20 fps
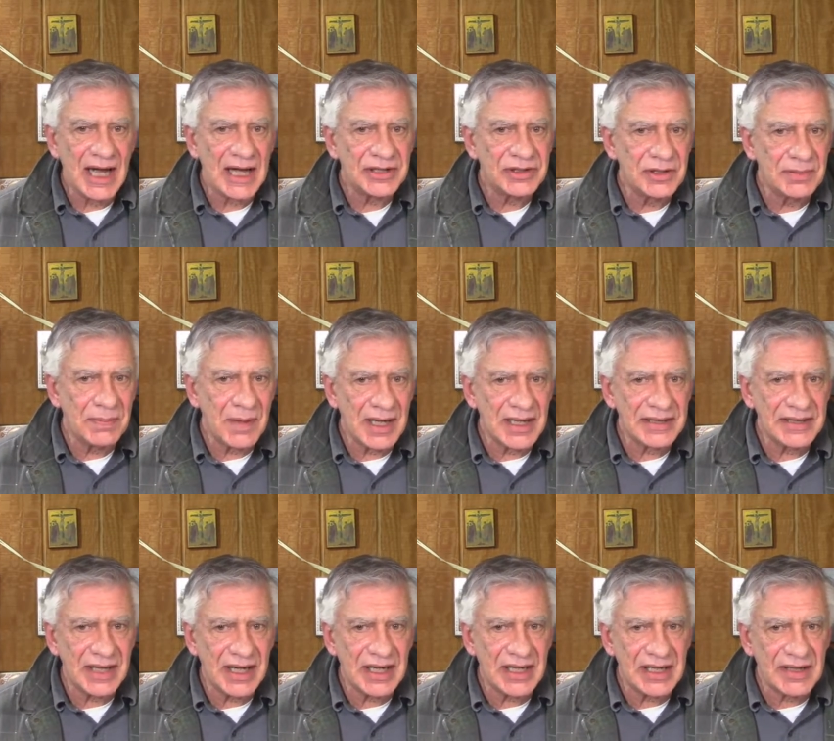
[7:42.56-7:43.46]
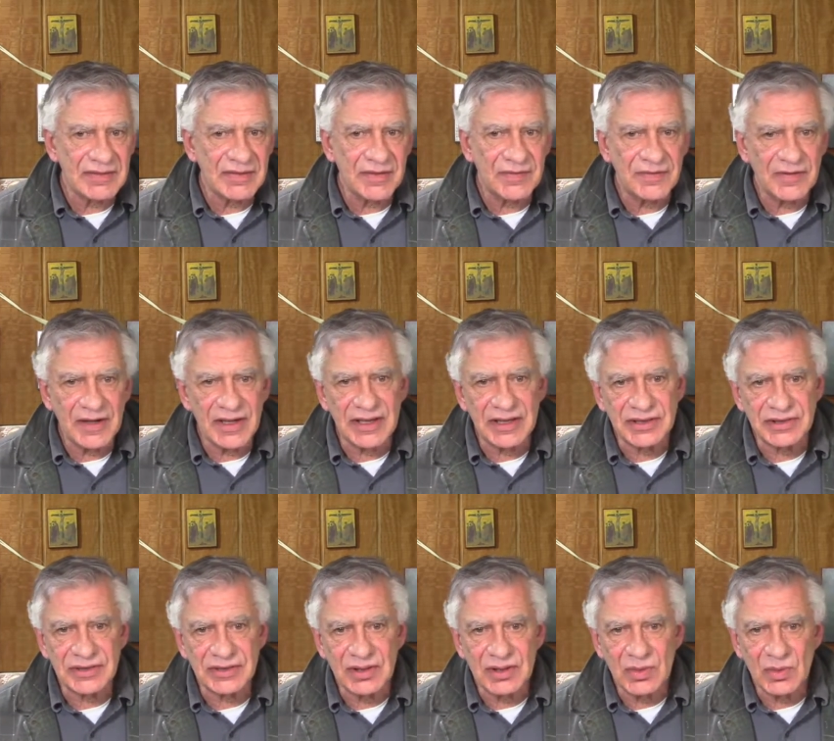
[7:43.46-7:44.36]
Not to partake of the
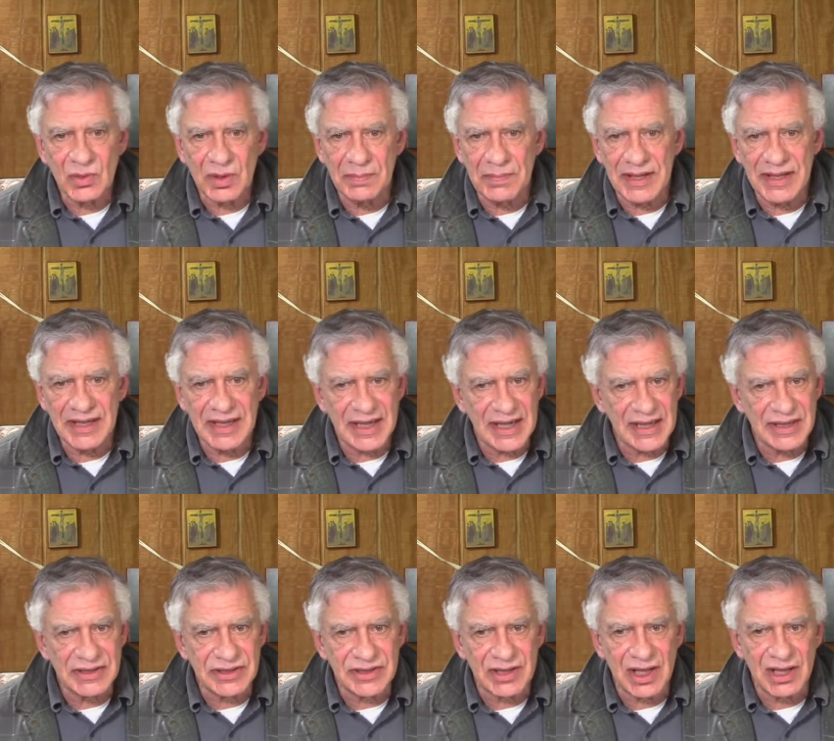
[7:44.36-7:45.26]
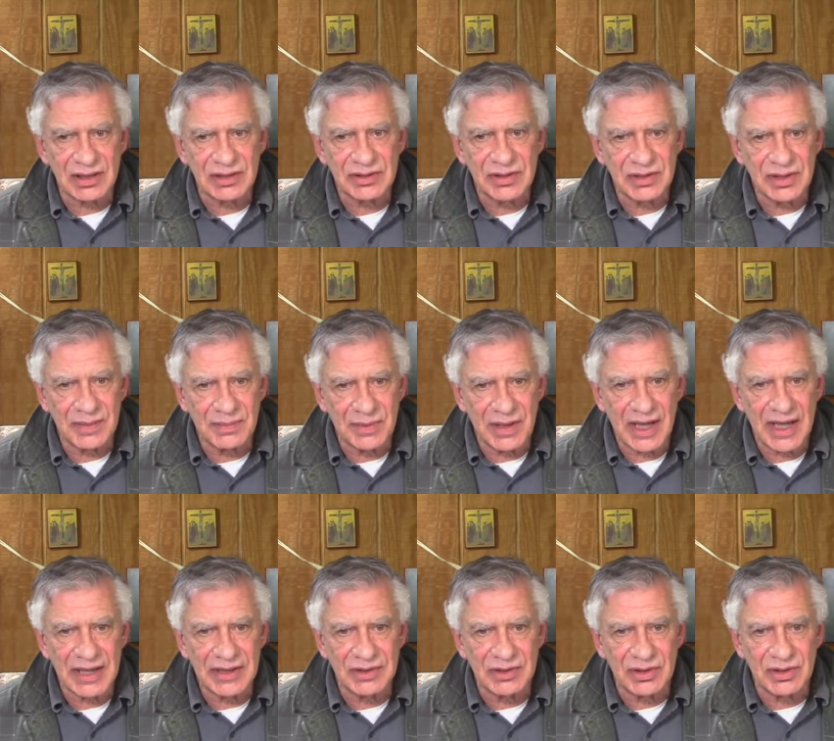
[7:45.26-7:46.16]
feast would be an insult to the
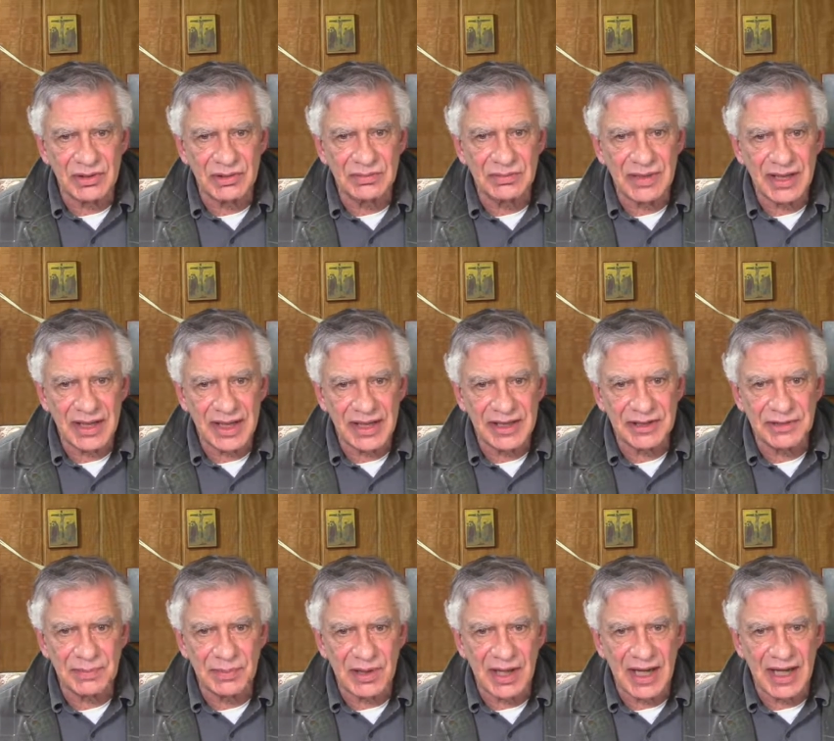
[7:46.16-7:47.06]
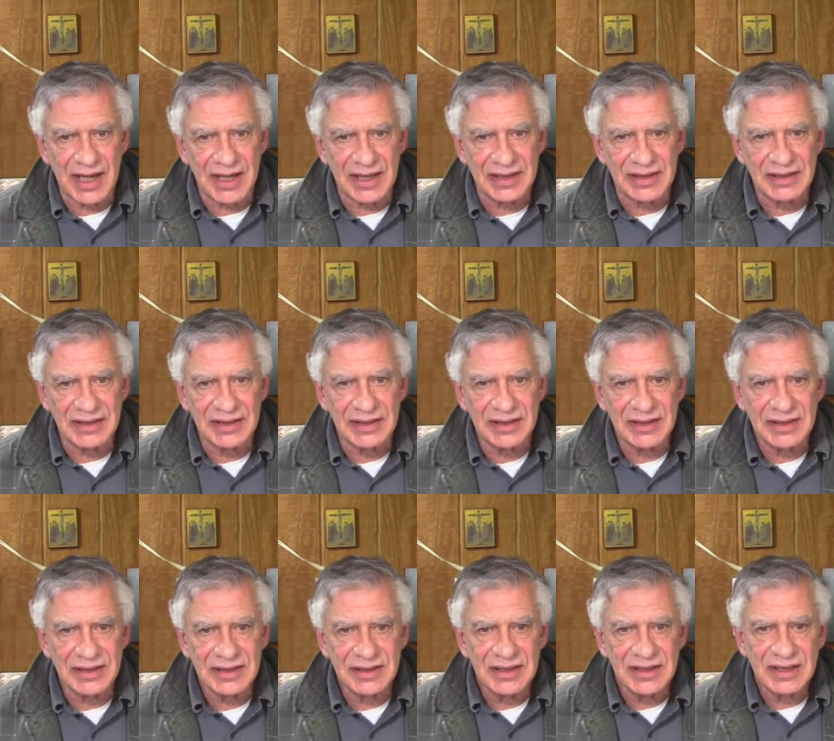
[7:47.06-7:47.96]
bridegroom and his bride.
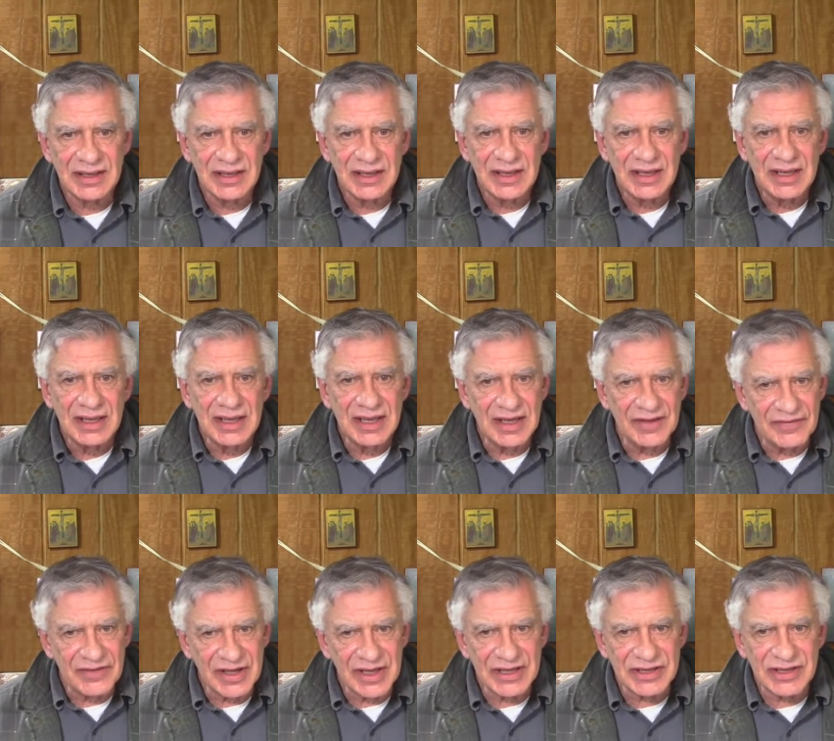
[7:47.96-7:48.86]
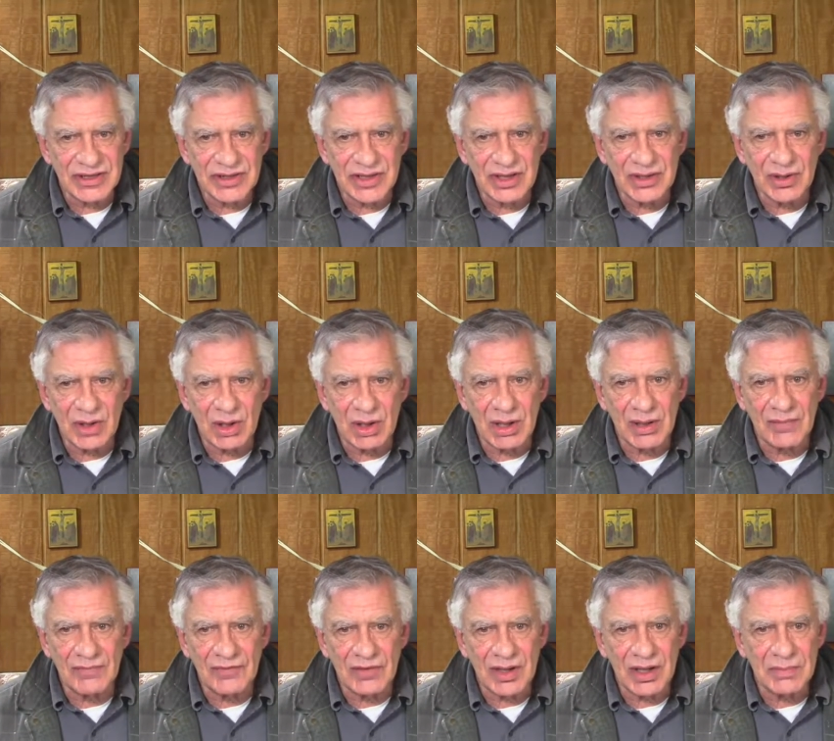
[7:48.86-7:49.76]
If this is the
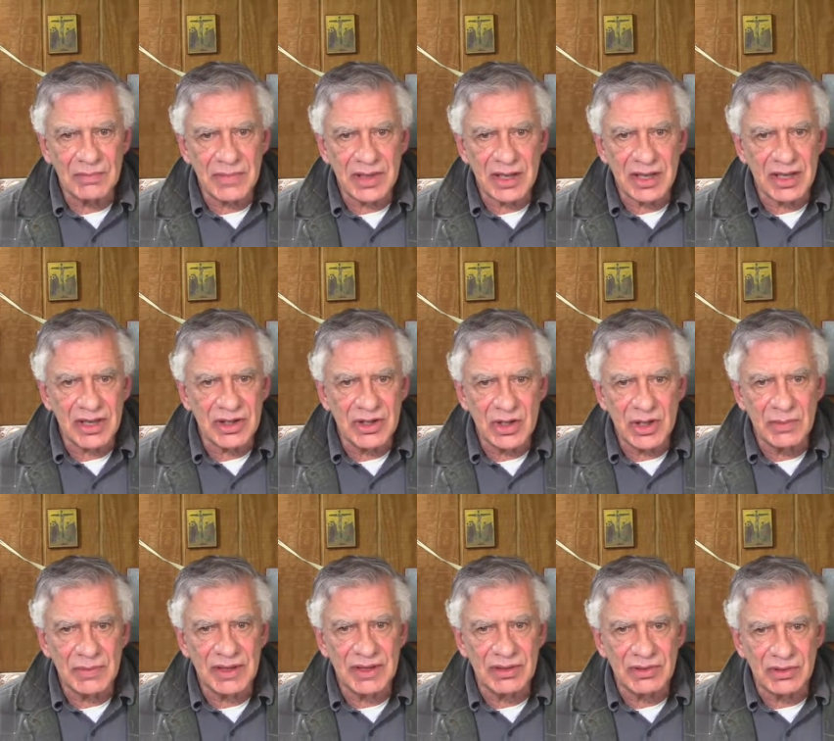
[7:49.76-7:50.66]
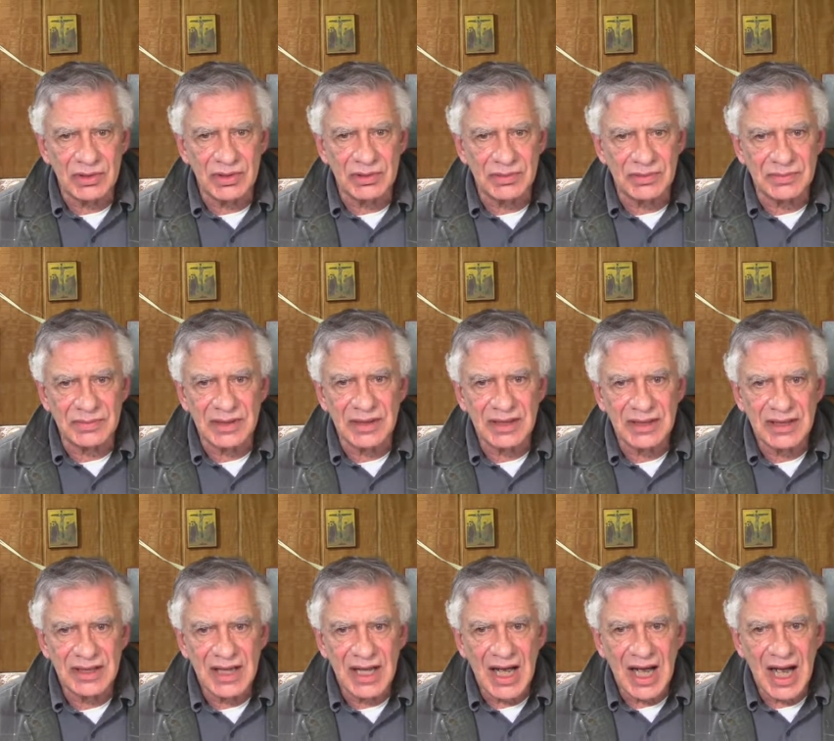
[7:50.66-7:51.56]
norm for a mere human groom,
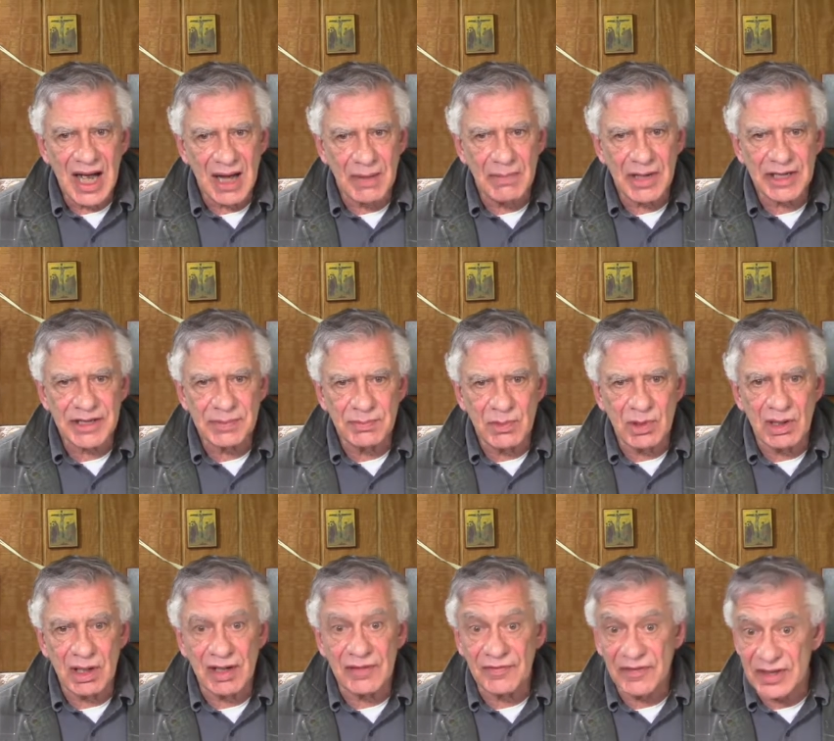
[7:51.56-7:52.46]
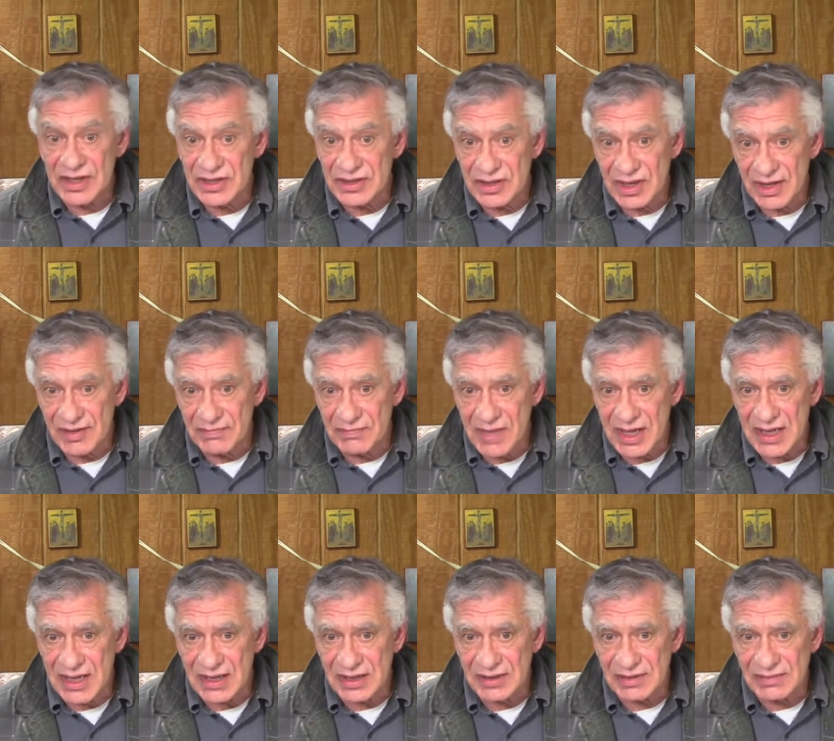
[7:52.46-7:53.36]
how much more for the Son
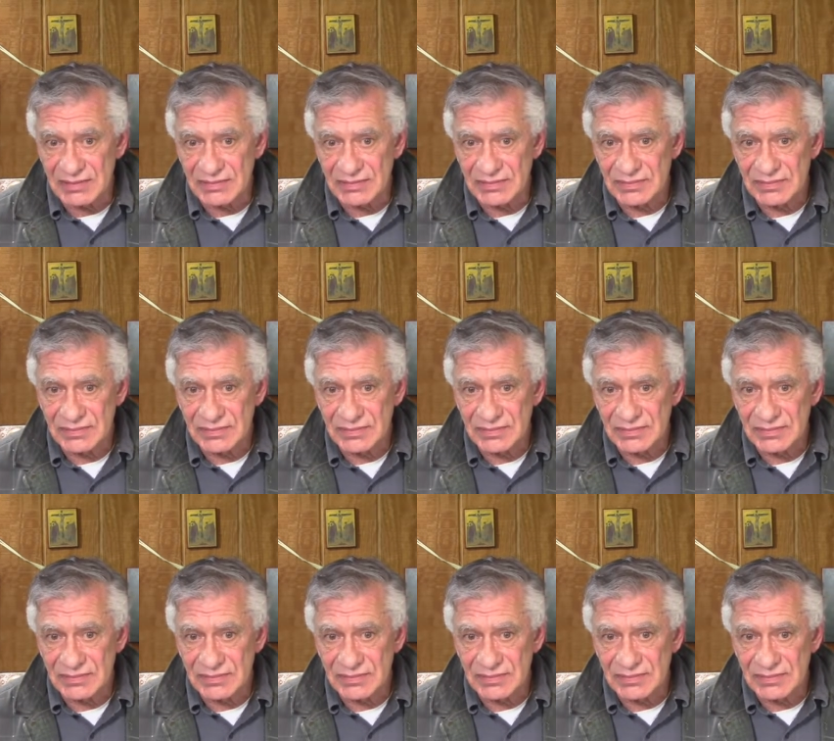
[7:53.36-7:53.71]
of Man?